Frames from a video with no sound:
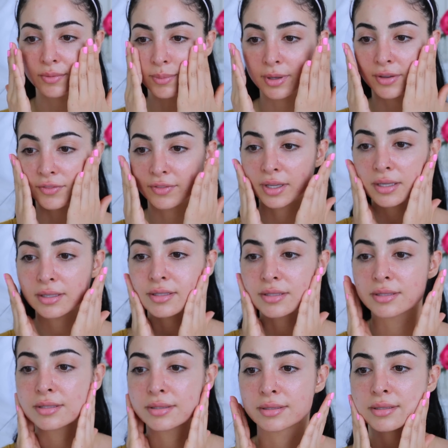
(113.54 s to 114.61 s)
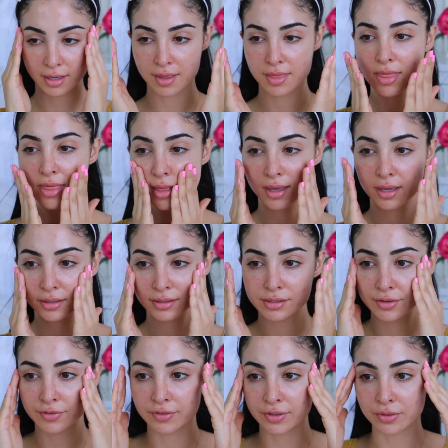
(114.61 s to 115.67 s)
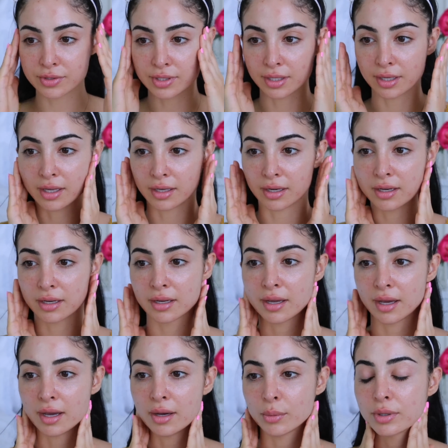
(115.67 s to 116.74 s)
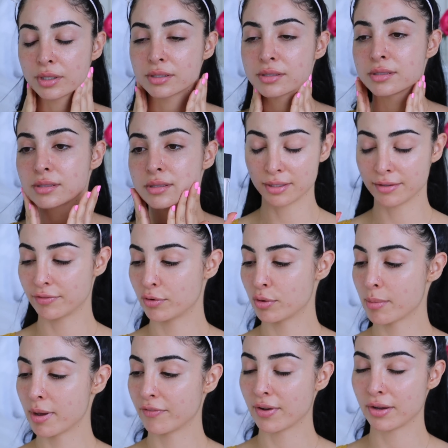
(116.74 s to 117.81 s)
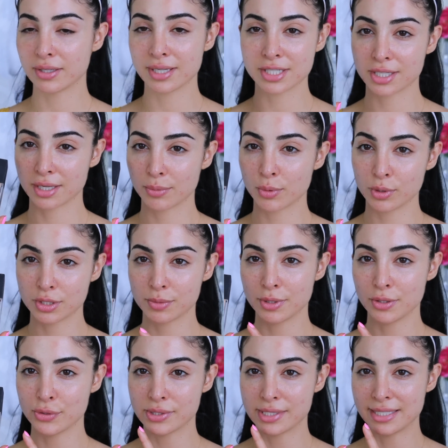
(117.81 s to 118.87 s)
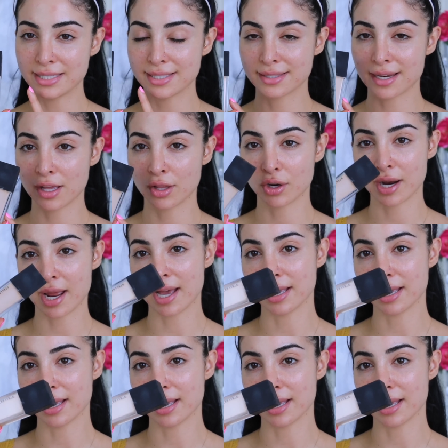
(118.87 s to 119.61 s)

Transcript: of my face and then diffusing it outwards. For my foundation, I'm going to use the Stellar